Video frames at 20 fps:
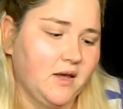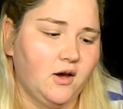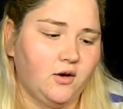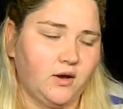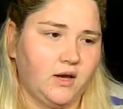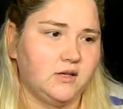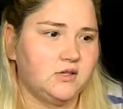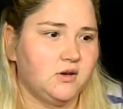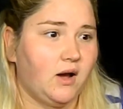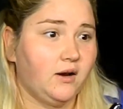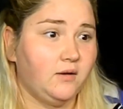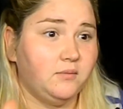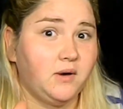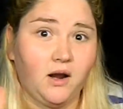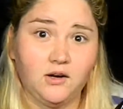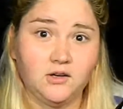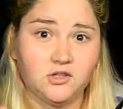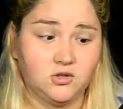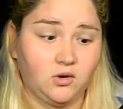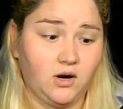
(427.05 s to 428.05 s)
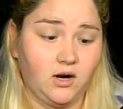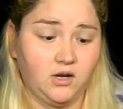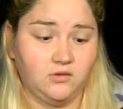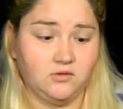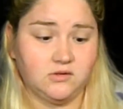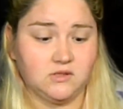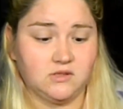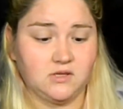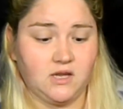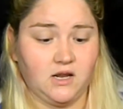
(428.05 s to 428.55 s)
Okay, so I'm not sure how to
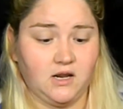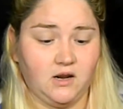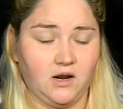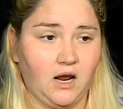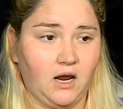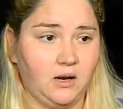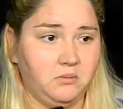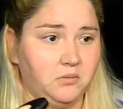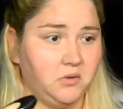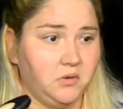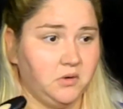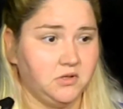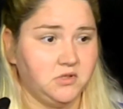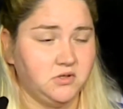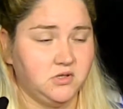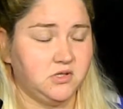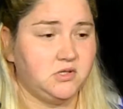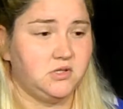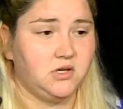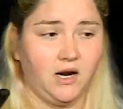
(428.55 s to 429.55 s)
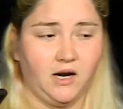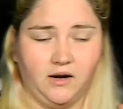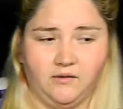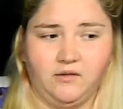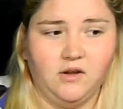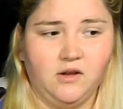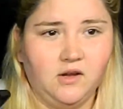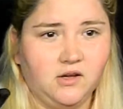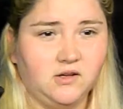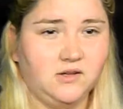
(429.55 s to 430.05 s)
use this, and I'm going to just kind of,
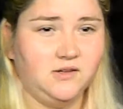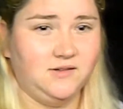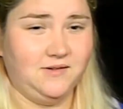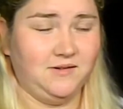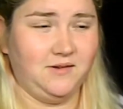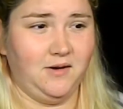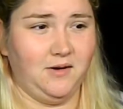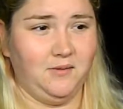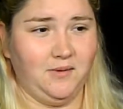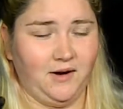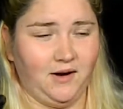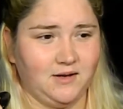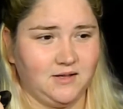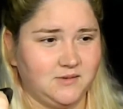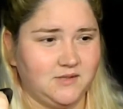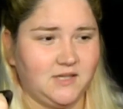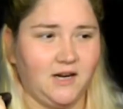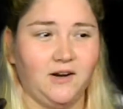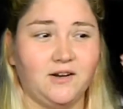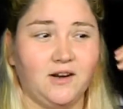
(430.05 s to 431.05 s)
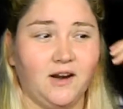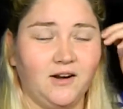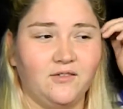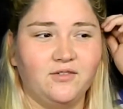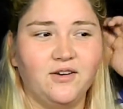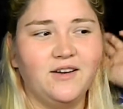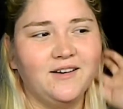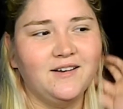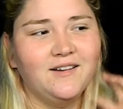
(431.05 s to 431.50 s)
oh my gosh, I'm scared, kind of.